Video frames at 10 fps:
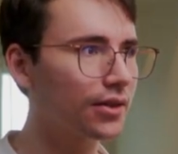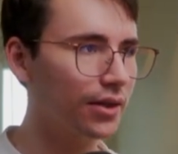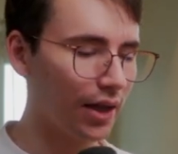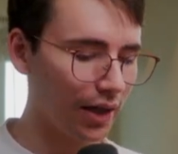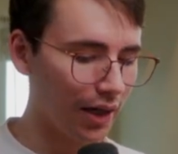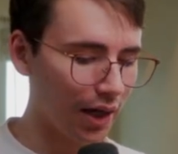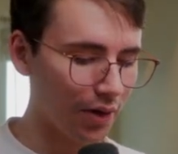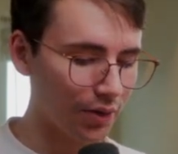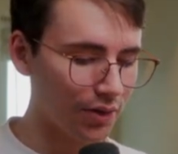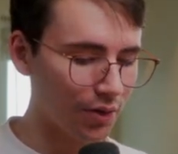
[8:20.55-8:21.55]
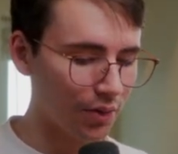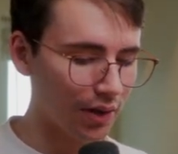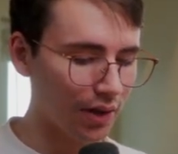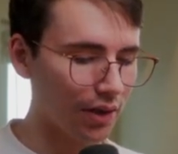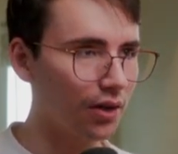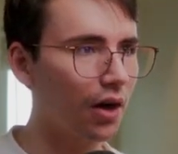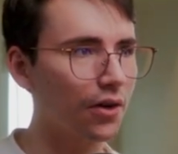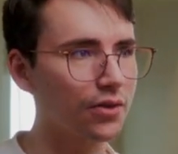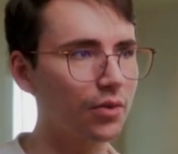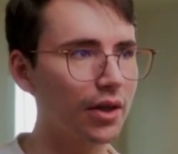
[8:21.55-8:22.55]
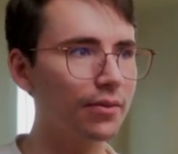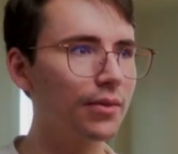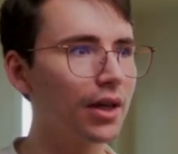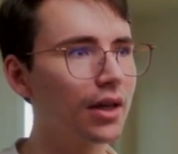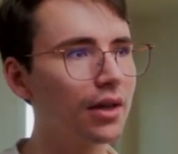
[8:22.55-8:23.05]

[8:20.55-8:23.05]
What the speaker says: Say I was doing the cards one.